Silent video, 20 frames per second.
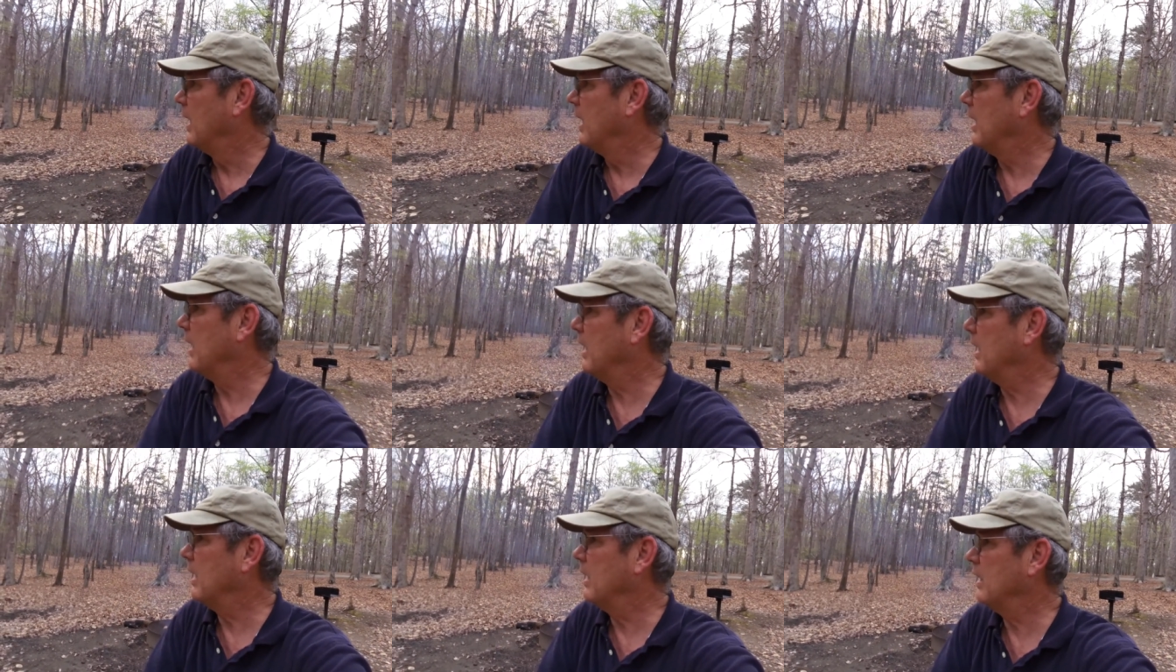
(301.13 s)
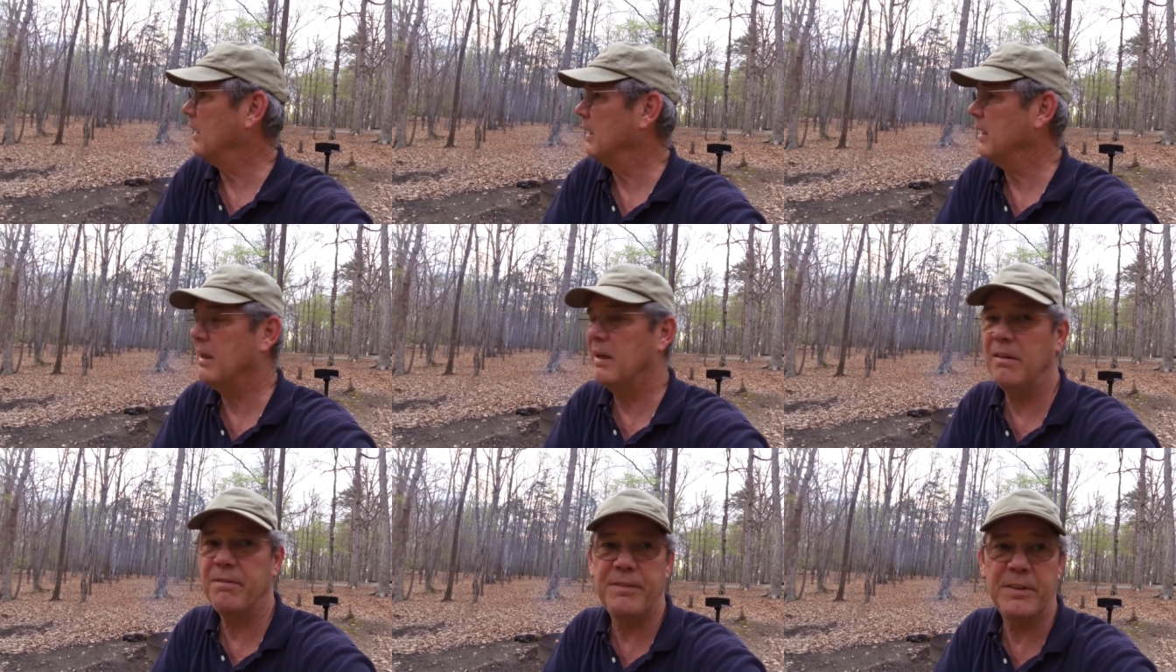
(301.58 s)
Uh,
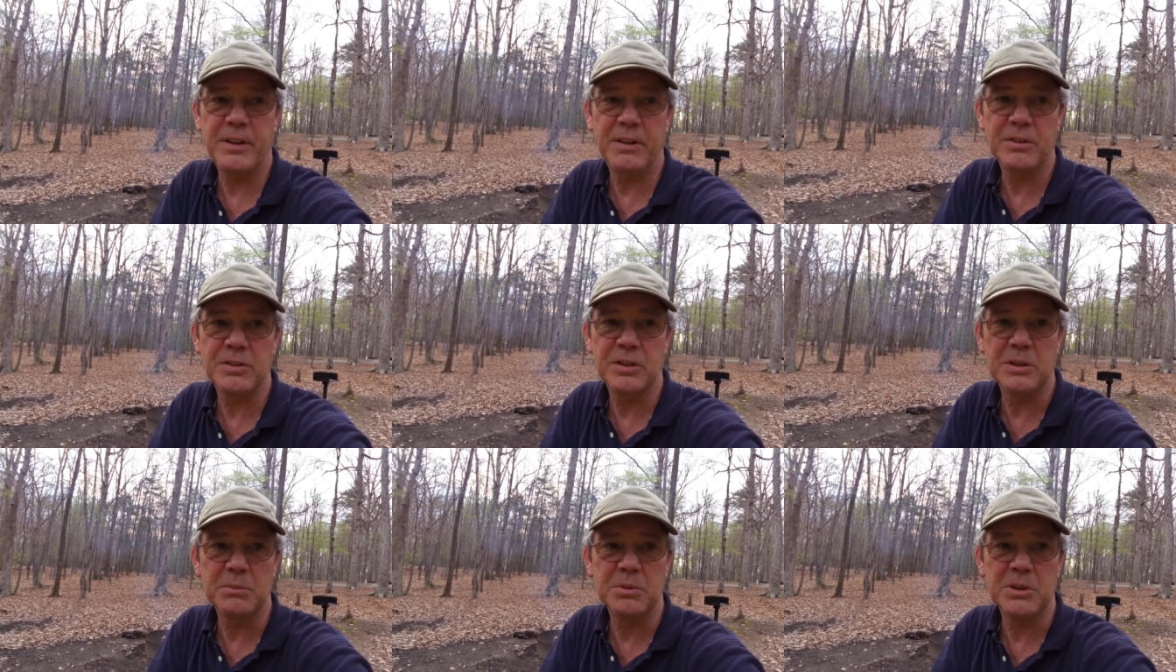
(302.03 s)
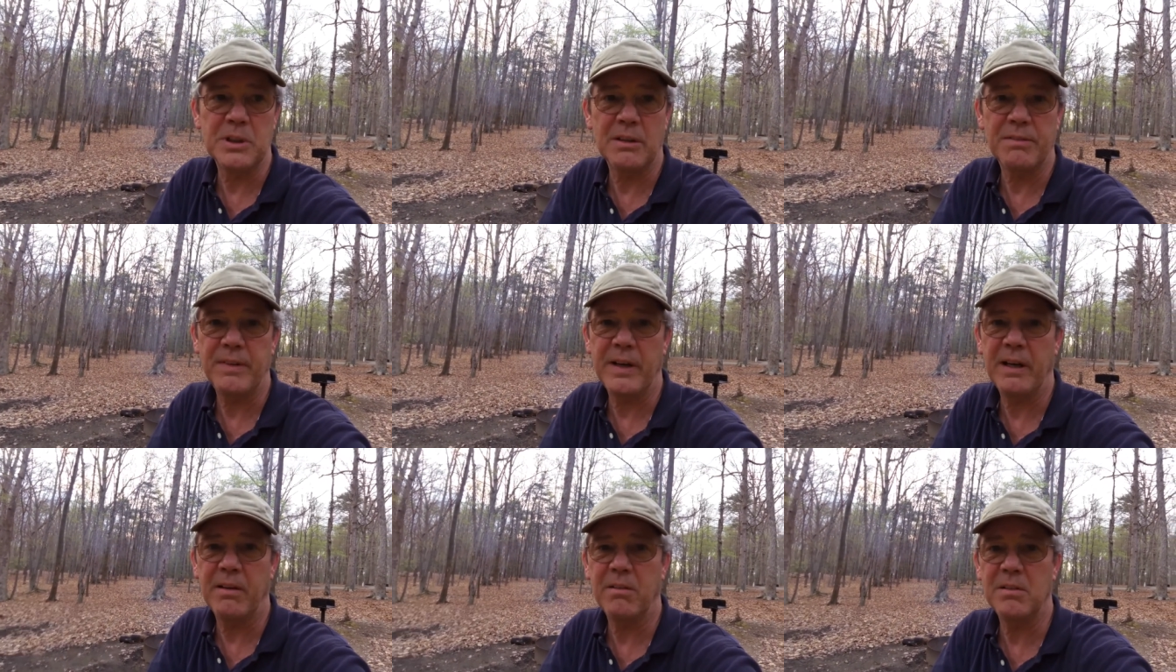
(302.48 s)
and I'll figure some
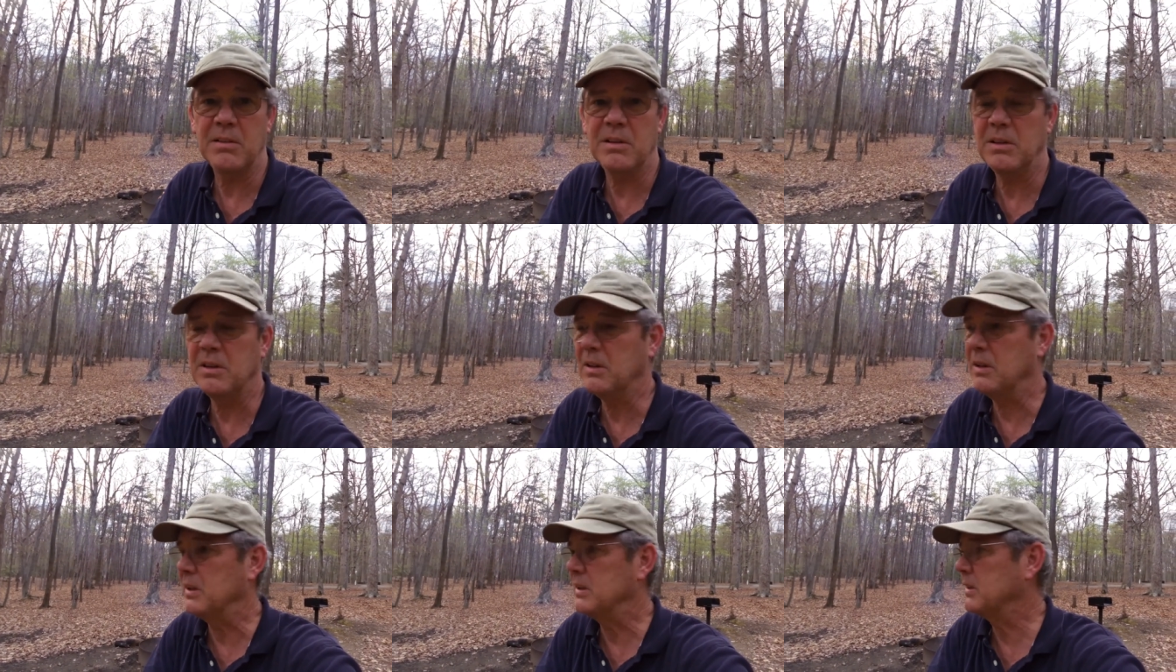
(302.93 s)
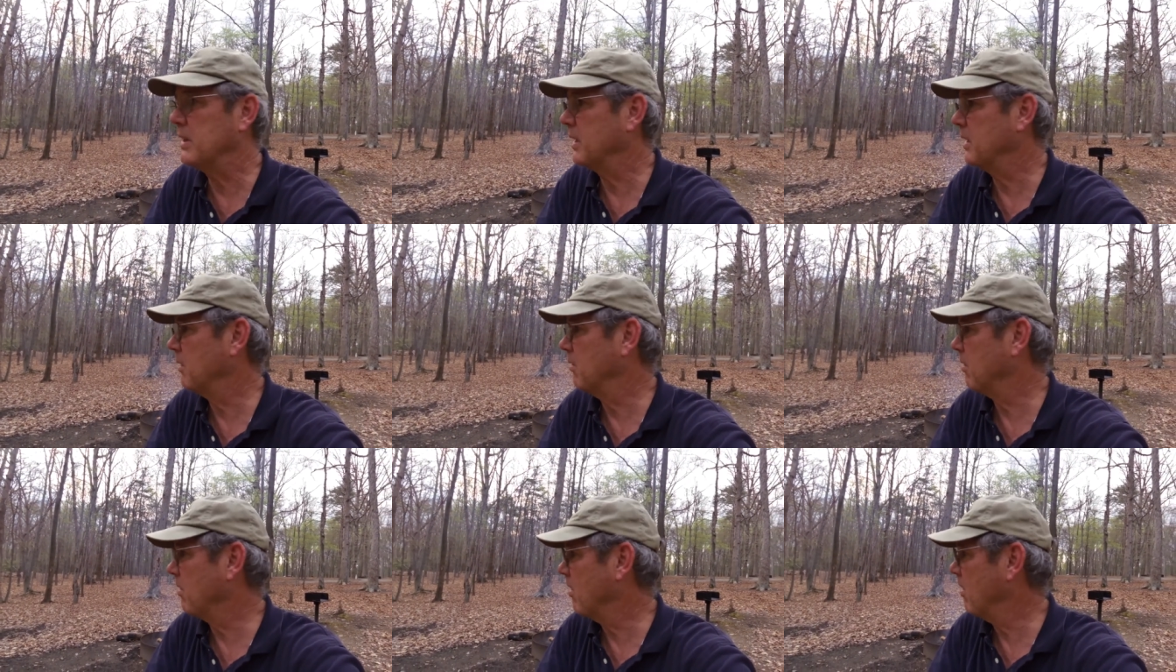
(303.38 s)
stuff out as I
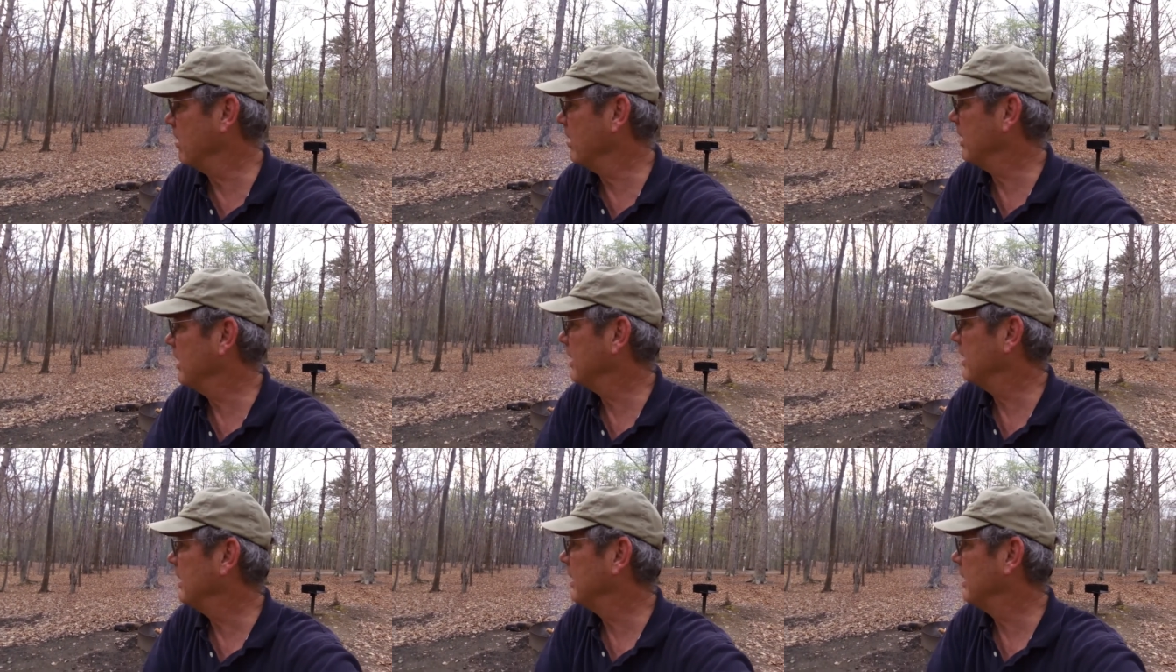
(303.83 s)
go along.